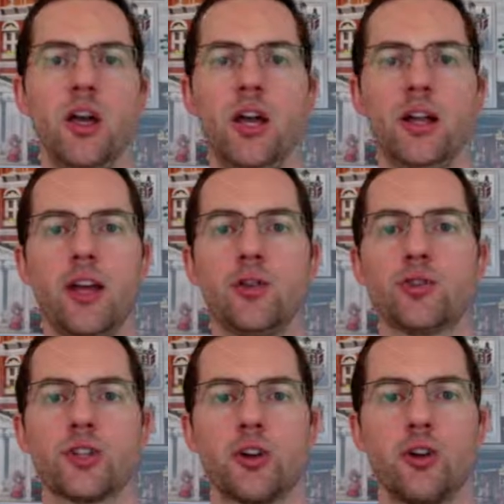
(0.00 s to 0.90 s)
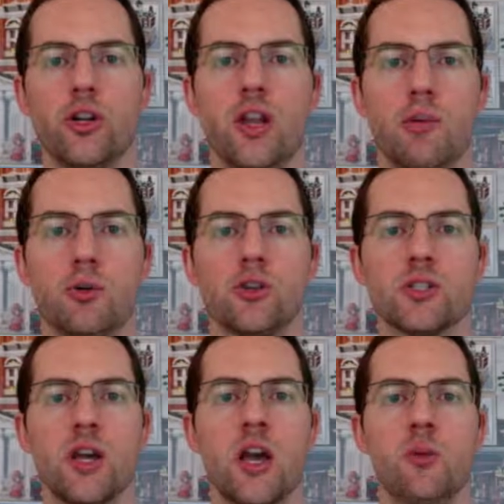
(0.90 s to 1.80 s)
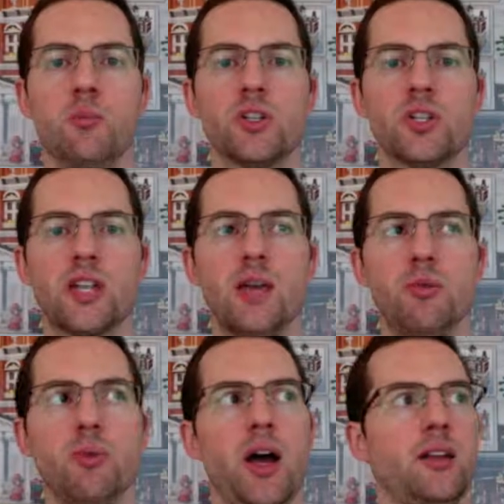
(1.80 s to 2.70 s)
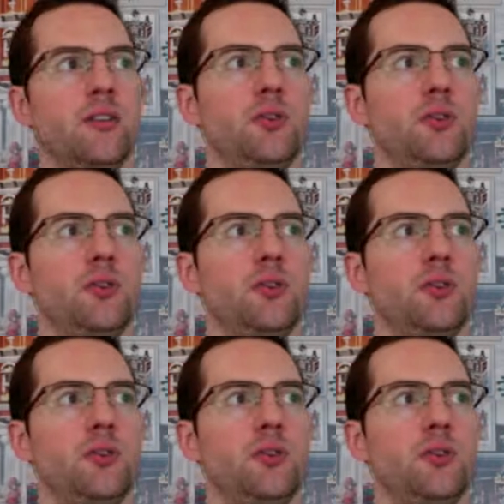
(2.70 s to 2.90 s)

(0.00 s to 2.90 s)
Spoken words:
And again, those are current numbers, but just keep in mind,